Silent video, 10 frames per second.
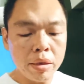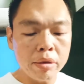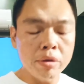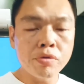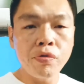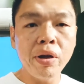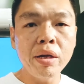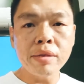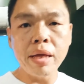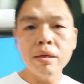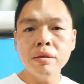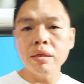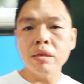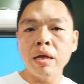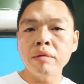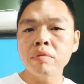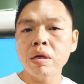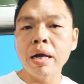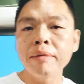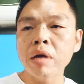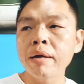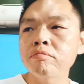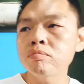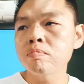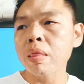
that is very talented. I, I'm I'm